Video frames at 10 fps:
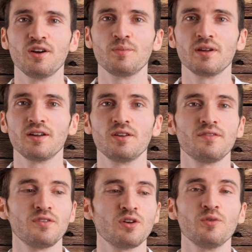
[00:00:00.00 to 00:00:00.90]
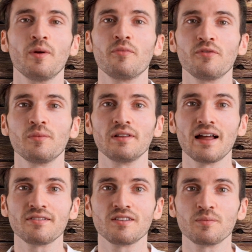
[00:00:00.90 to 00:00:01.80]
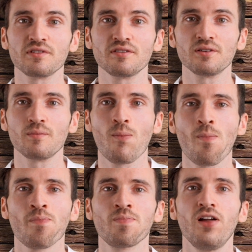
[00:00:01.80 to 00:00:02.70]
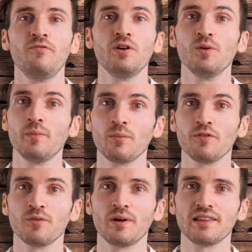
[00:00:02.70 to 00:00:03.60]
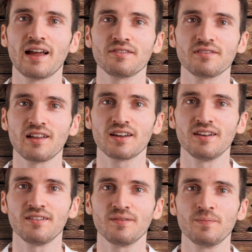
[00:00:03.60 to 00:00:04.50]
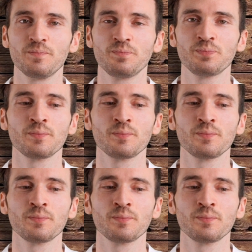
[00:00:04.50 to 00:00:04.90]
the Ethiopian bean coconut latte is thirty-five R M B by itself when it's full price.